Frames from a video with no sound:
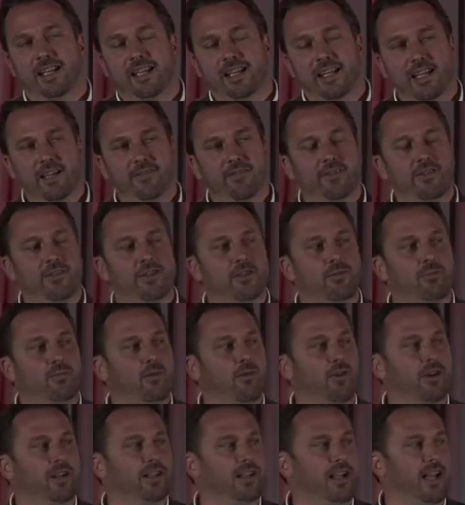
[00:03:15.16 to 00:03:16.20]
Even to the
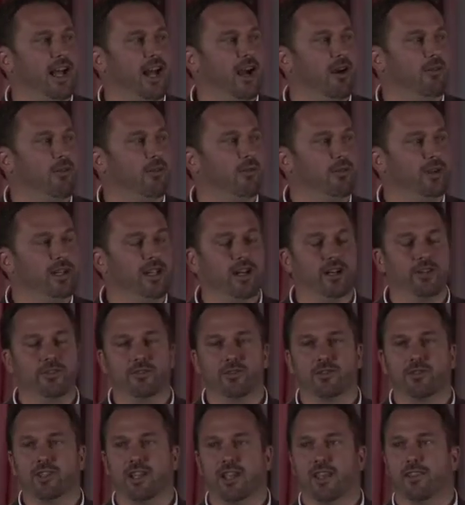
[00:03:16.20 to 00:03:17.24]
point now where we
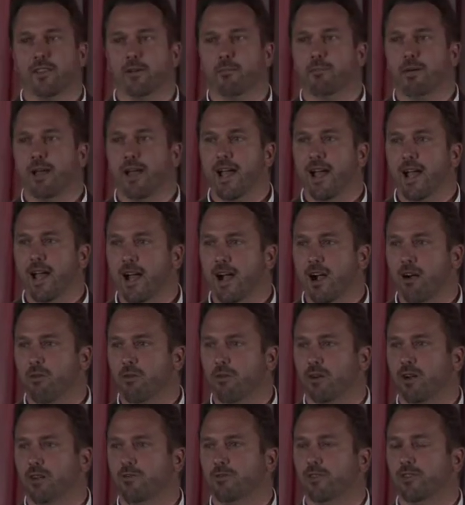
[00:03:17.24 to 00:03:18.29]
understand the
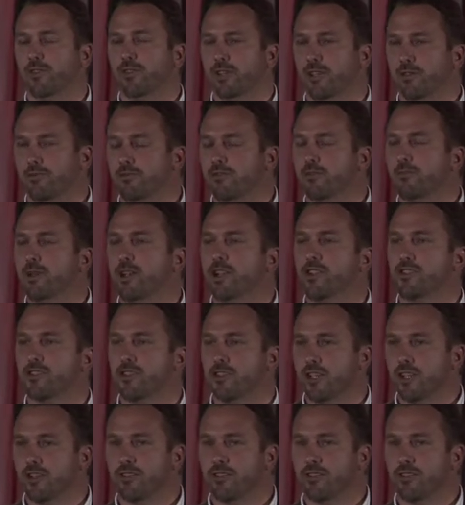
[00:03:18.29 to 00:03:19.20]
power of this information,